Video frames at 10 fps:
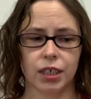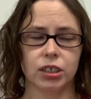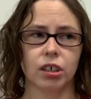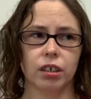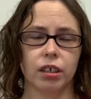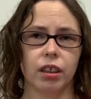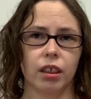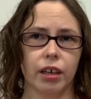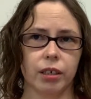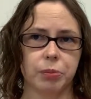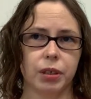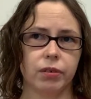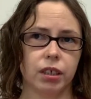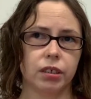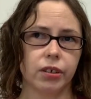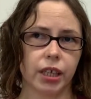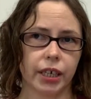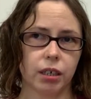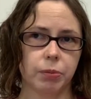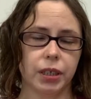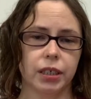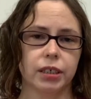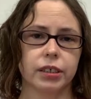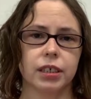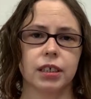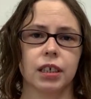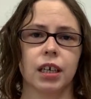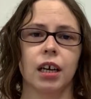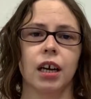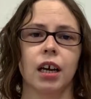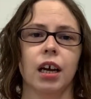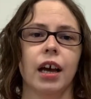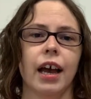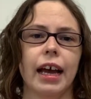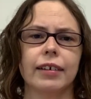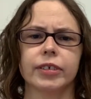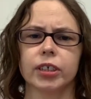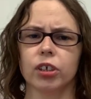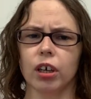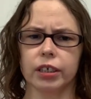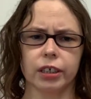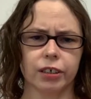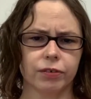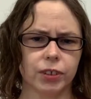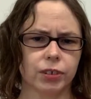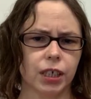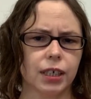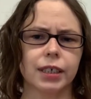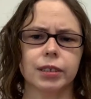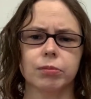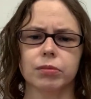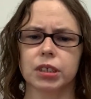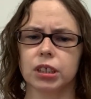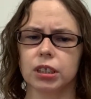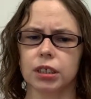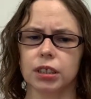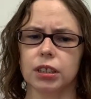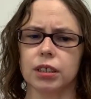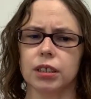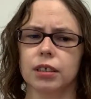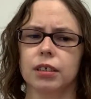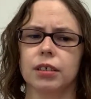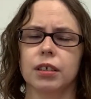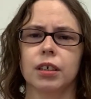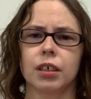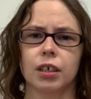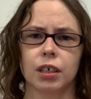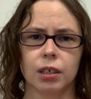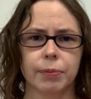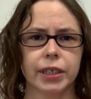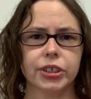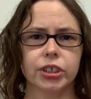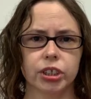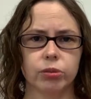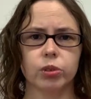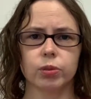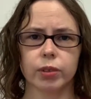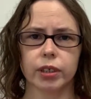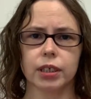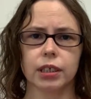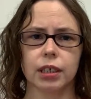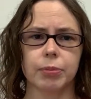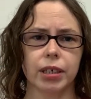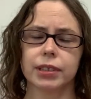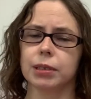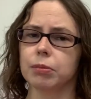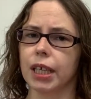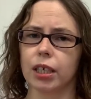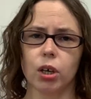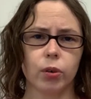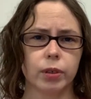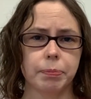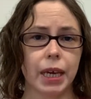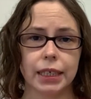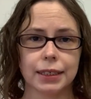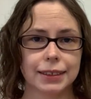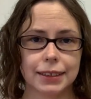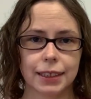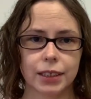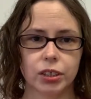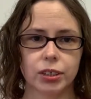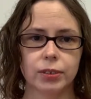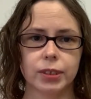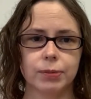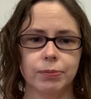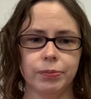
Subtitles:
started therapy with a new therapist. After talking a few times, she mentioned she was worried about some codependency issues.